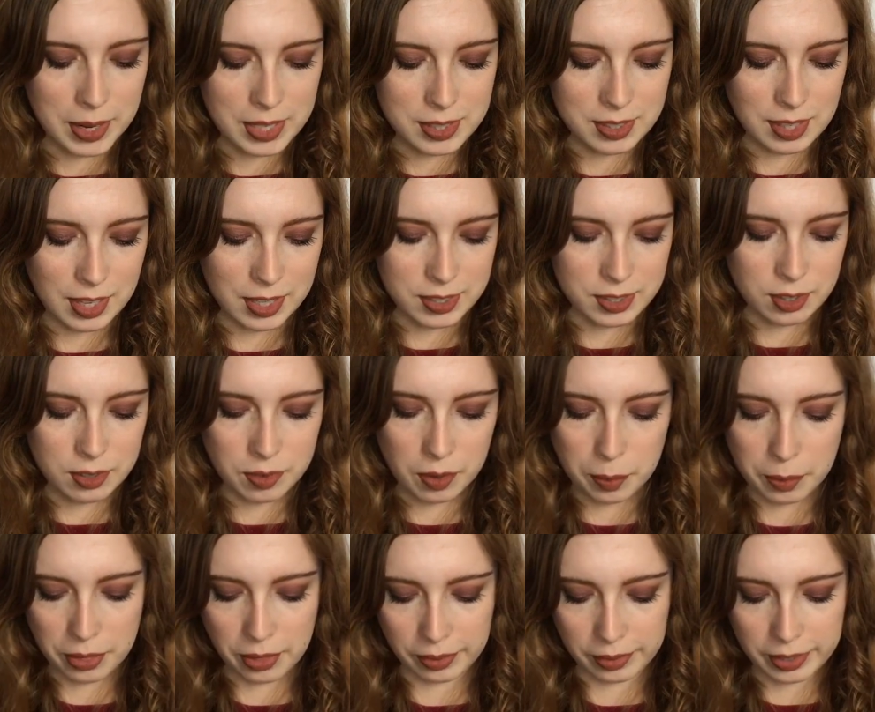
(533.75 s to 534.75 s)
It's like silver
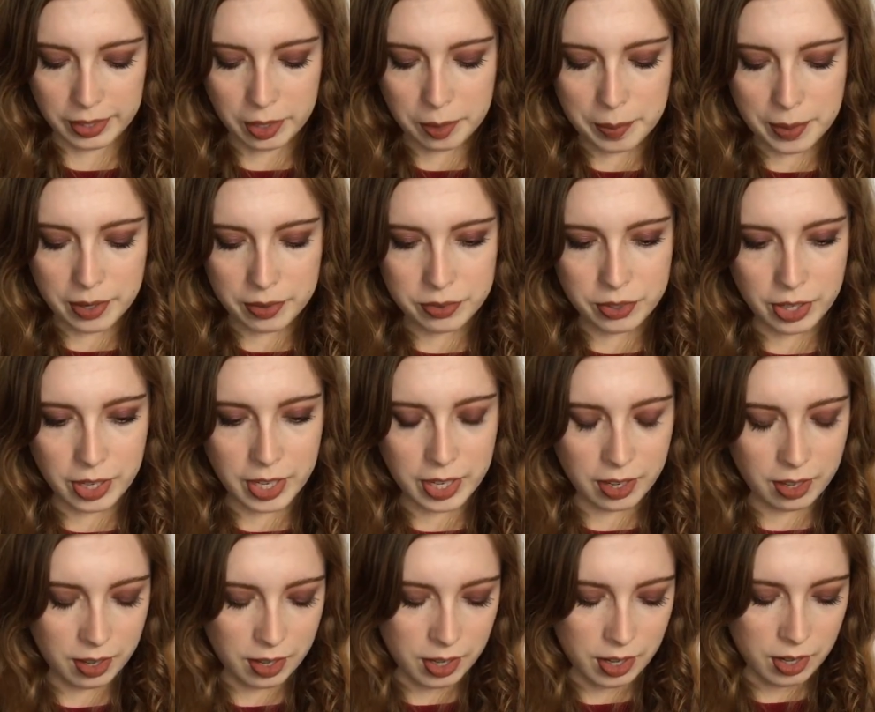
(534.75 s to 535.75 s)
with a little bit of
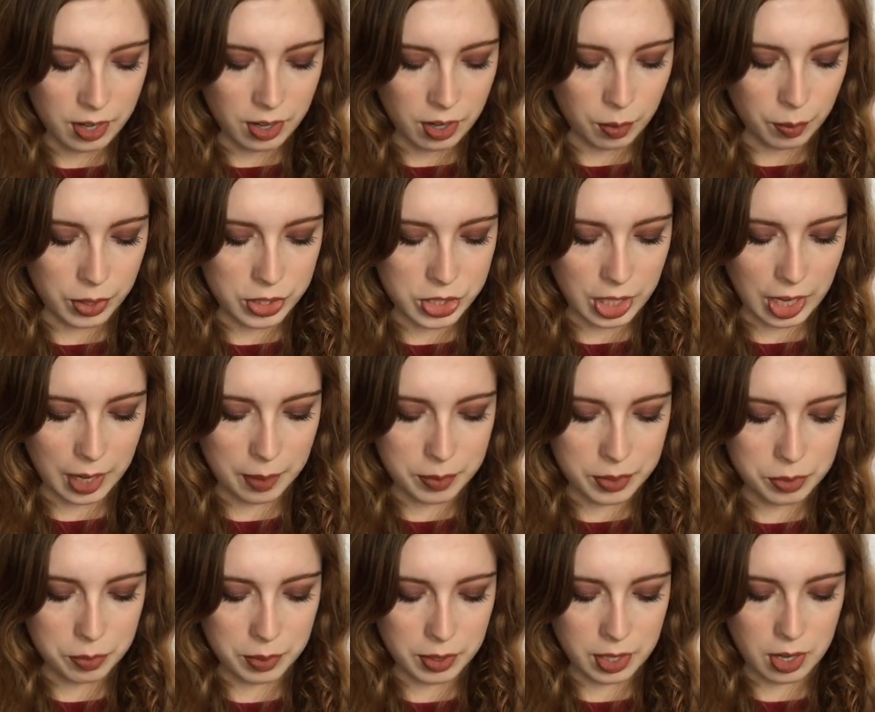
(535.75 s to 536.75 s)
green, which I
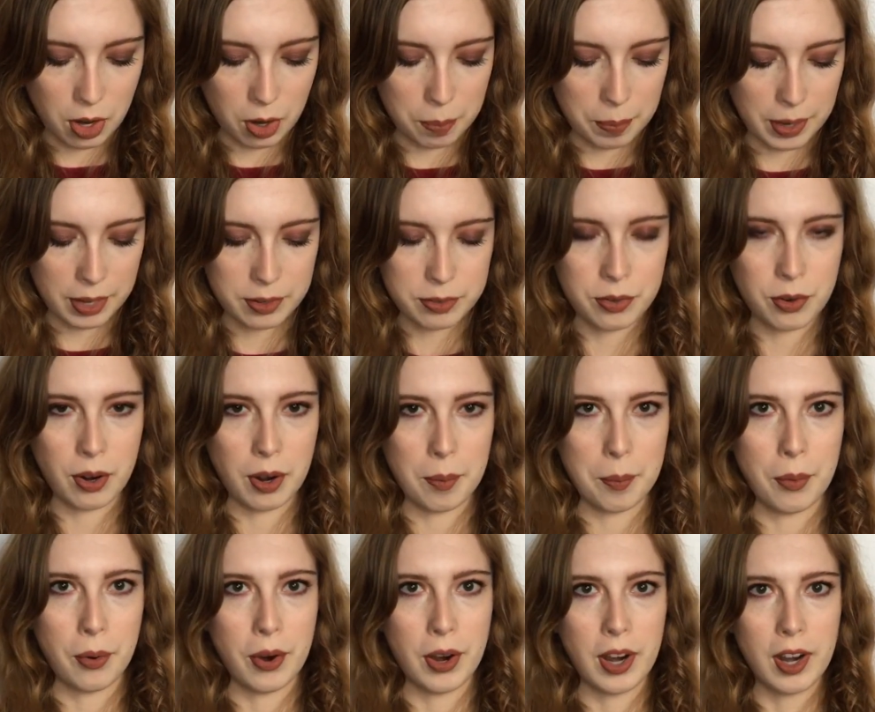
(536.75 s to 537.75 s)
was really hoping for a
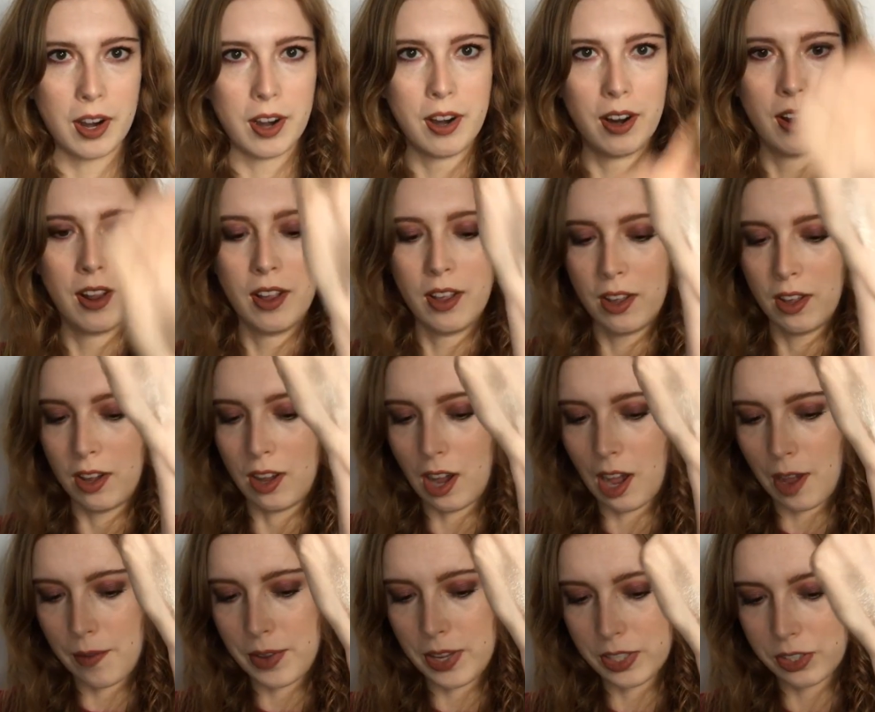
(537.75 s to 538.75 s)
more
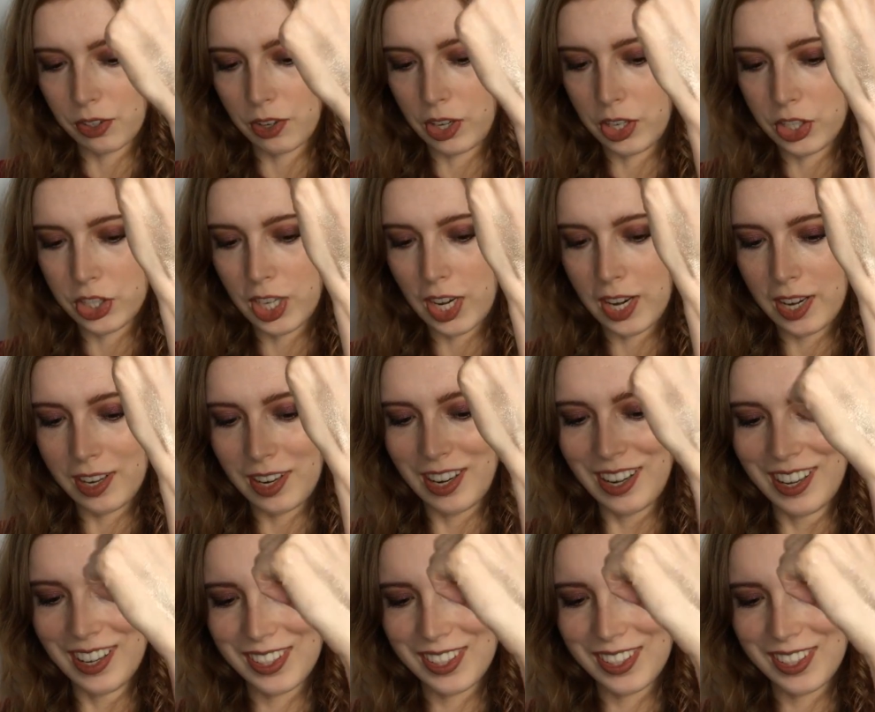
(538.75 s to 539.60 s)
obvious green shade.